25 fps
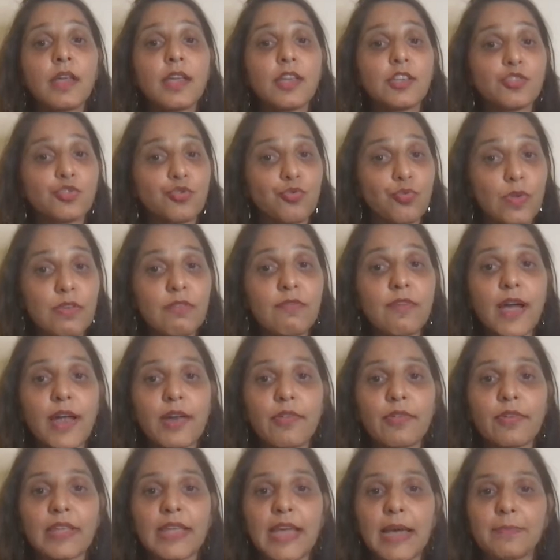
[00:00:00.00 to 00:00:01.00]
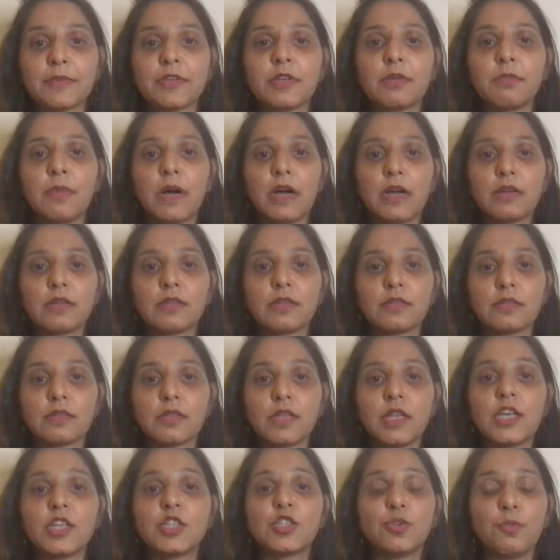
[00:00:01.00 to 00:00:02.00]
is rewiring capital markets
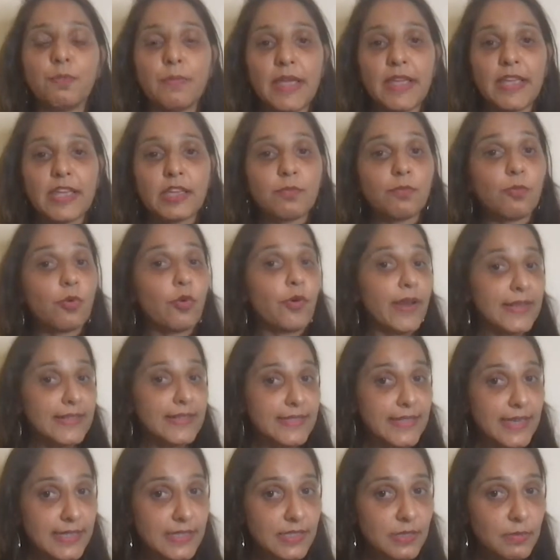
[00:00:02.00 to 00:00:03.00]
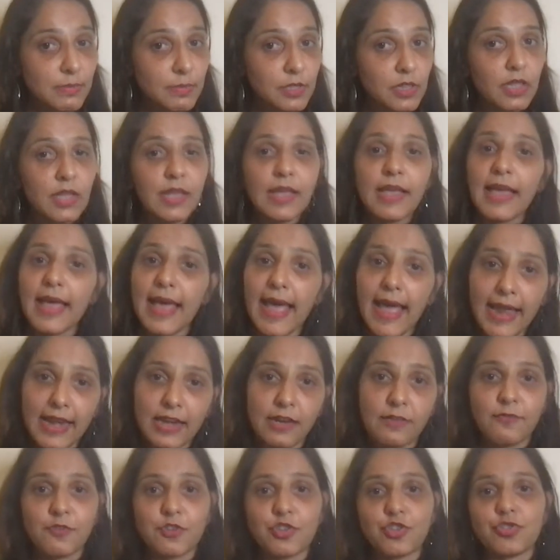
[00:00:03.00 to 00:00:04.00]
to make it more accessible and
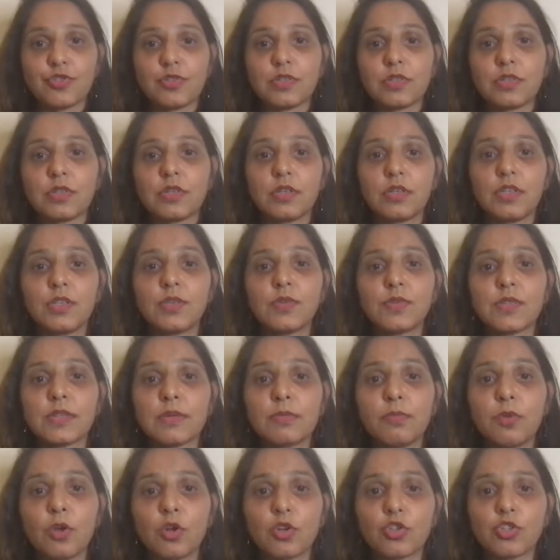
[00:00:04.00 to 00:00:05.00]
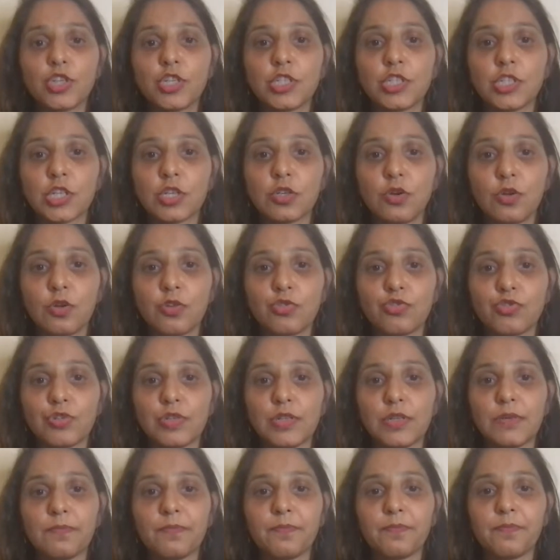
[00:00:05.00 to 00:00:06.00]
efficient using blockchain technology.
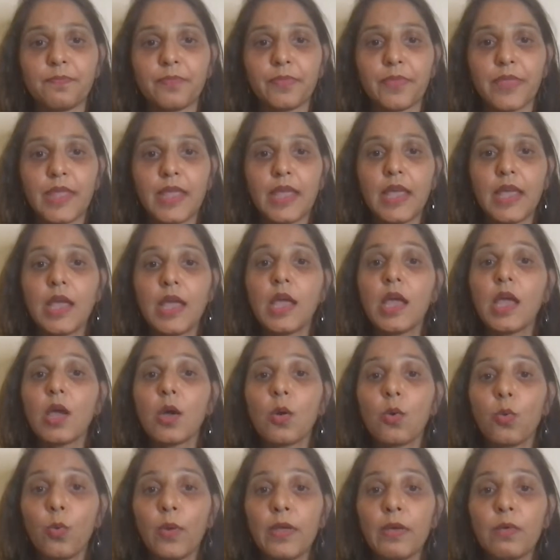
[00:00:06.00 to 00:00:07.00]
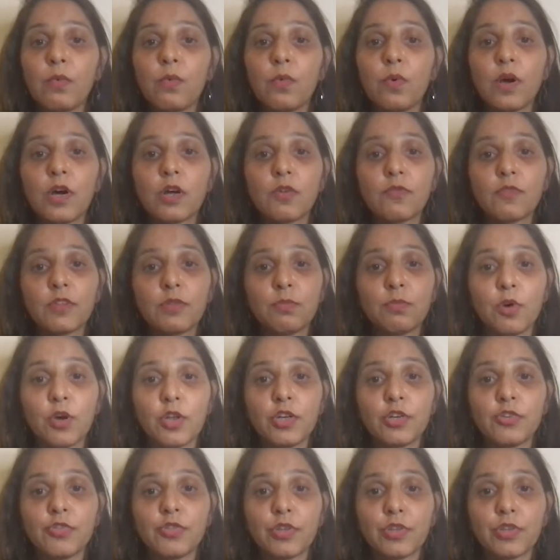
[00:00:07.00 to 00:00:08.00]
We work with
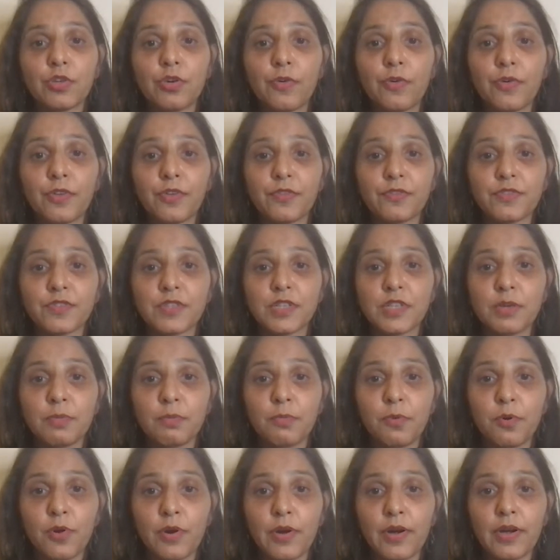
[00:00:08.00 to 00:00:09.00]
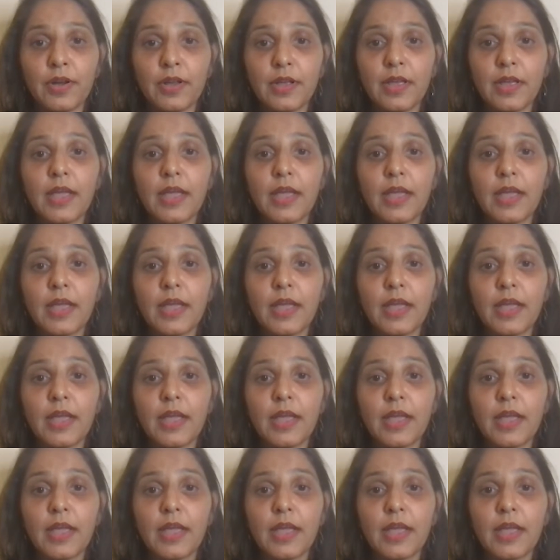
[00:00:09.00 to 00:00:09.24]
Monetary Authority of Singapore